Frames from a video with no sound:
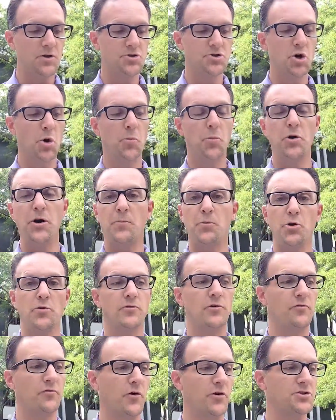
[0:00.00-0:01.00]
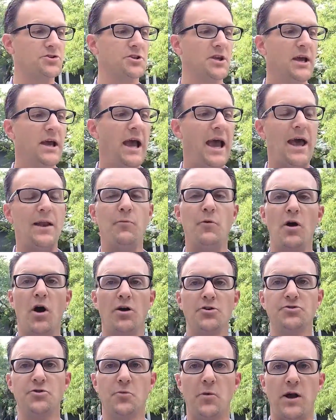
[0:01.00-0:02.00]
So pre-approval first. And we
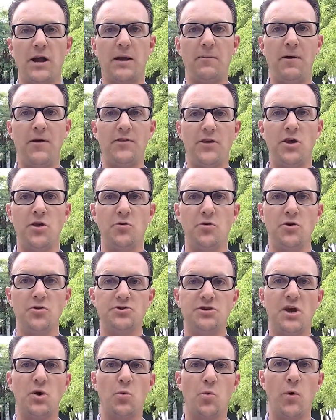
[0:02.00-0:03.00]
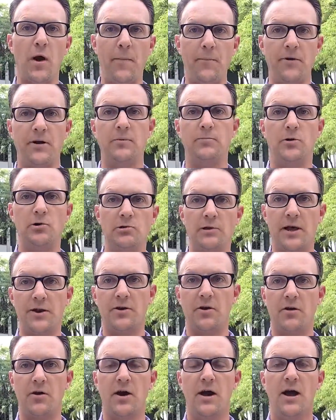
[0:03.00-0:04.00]
also recommend that you use a reputable
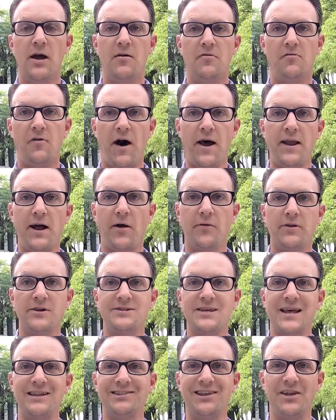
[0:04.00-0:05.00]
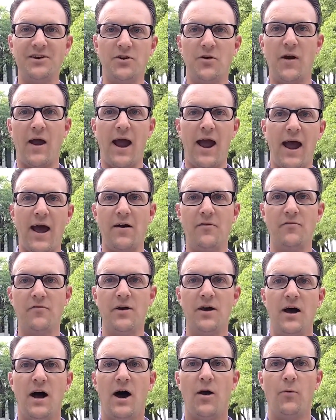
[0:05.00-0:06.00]
lender. Find out, does that lender
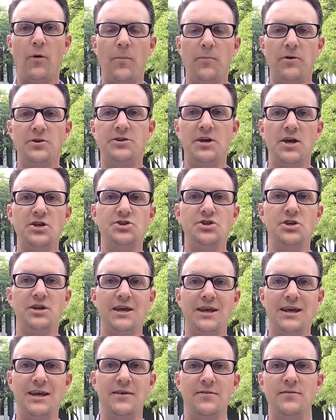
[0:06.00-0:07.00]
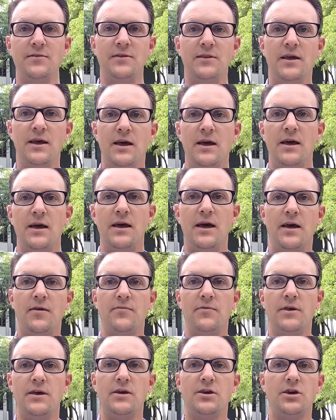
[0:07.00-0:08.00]
have a reputation in
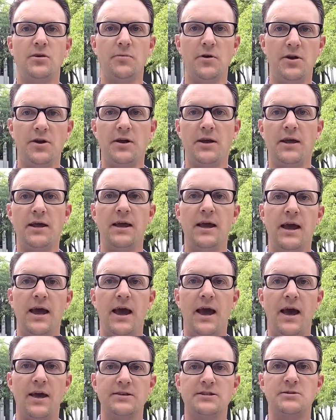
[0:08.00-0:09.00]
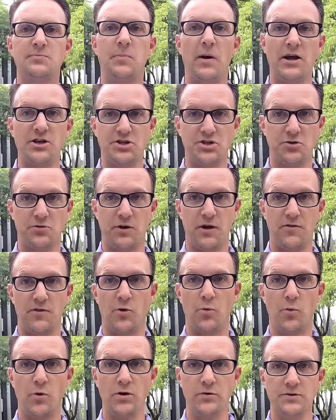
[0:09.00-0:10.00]
the community, especially
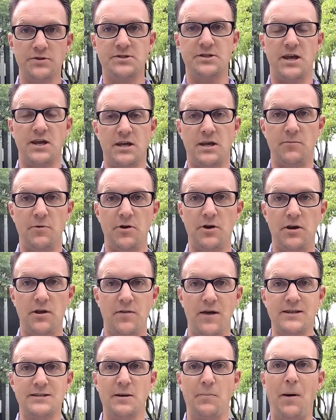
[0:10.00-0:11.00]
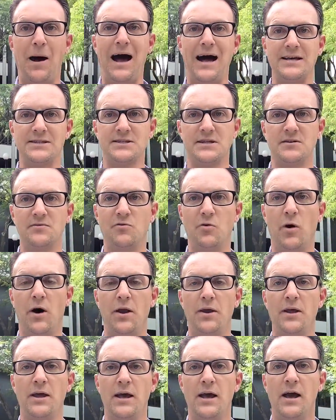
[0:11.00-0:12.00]
the real estate community, that's a positive
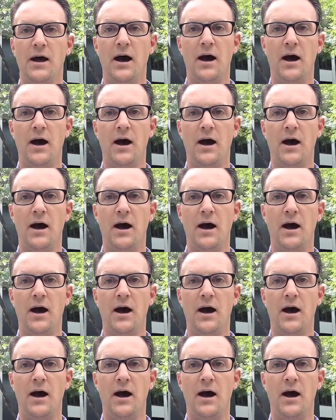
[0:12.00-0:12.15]
one.